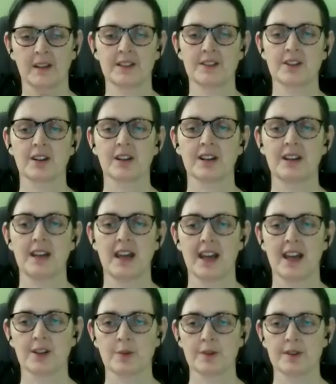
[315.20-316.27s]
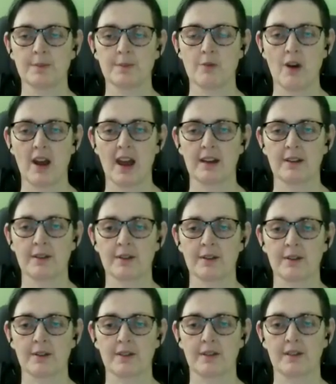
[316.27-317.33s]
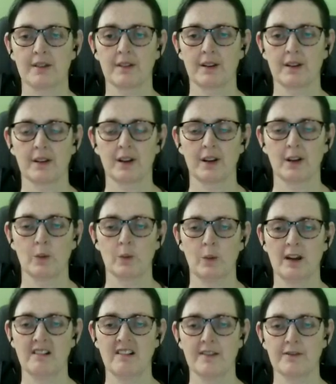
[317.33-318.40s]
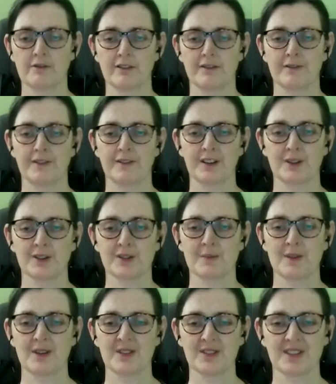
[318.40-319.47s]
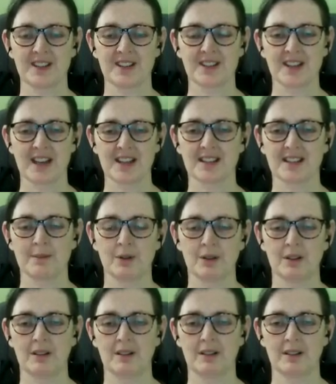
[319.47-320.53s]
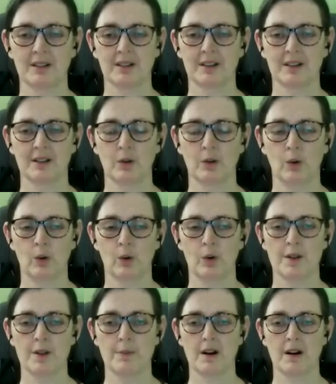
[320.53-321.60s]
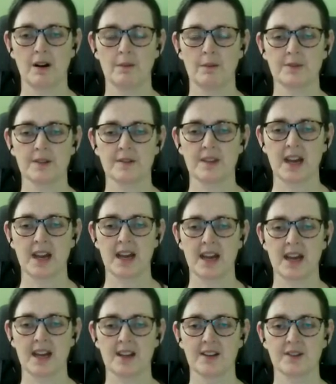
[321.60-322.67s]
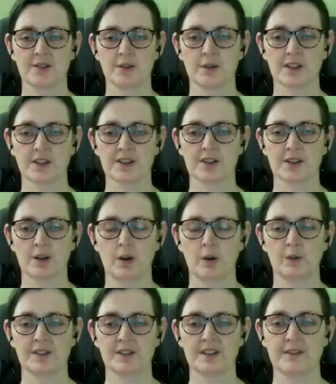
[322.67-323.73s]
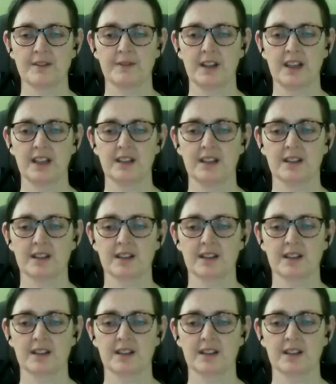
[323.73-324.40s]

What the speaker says: and to connect with the breath wherever it feels most accessible, or the palms of the hands or the soles of the feet.